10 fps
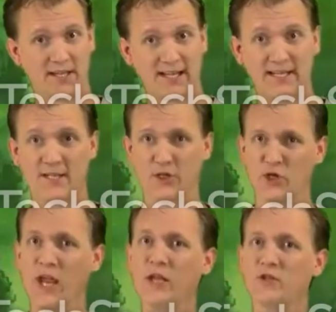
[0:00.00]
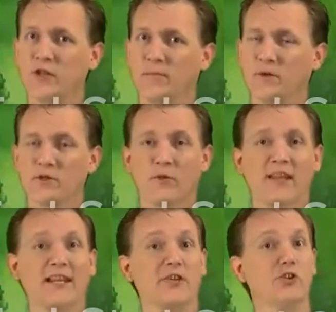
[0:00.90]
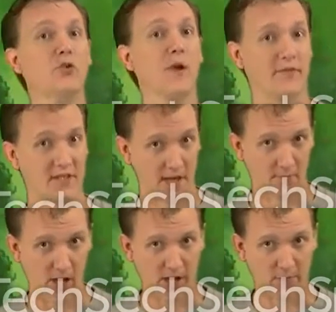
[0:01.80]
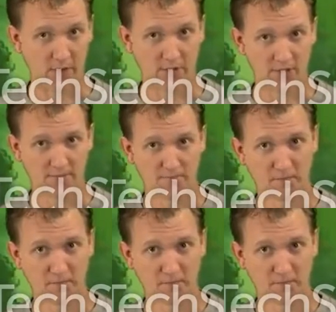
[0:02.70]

is to change them so that they do have the same bottom numbers.